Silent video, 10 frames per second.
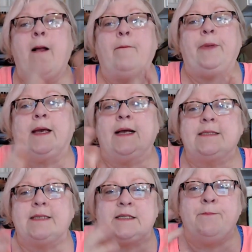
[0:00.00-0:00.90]
because
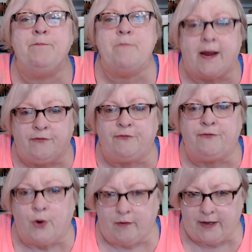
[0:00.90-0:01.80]
it's
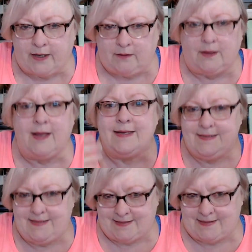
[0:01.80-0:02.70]
metaphorical
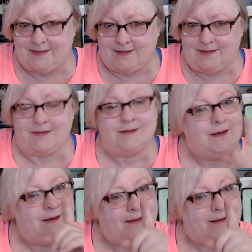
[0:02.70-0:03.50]
distance.